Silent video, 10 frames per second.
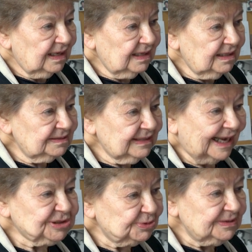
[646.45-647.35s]

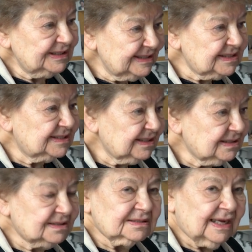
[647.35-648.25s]
naturalistic
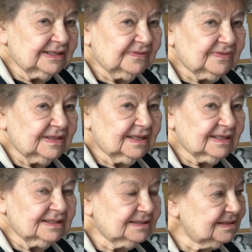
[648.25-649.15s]
kind of
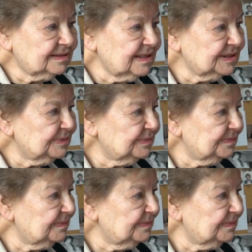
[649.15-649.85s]
thing. It, it, it's